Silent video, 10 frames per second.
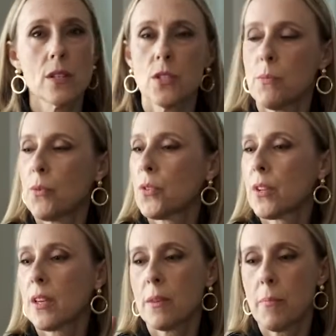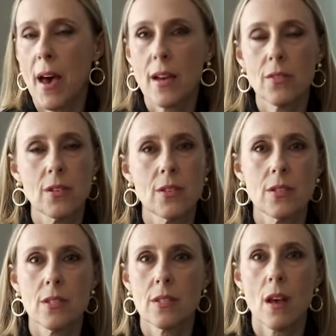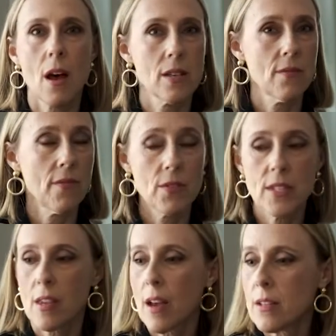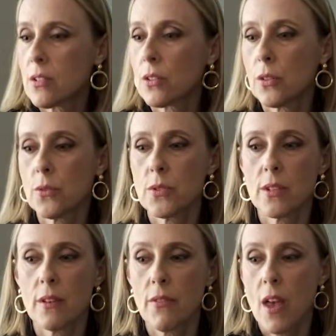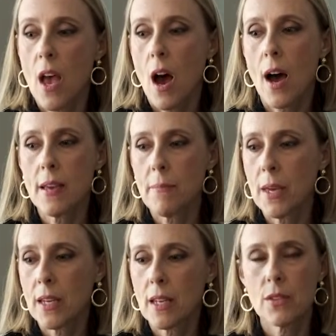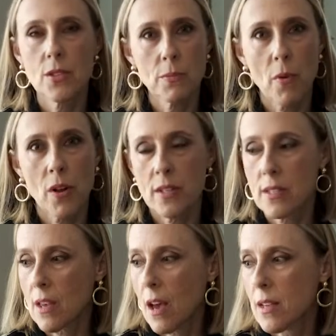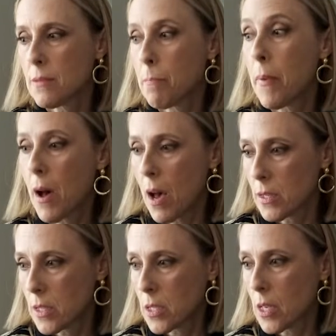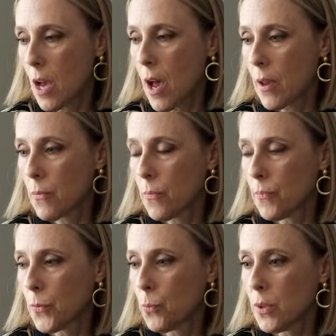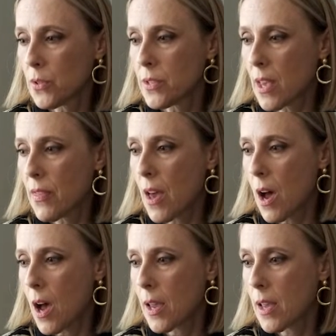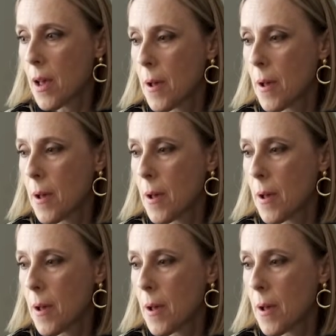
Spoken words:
smoothly. The pattern is very size inclusive. I am making the smallest size, but I will say that I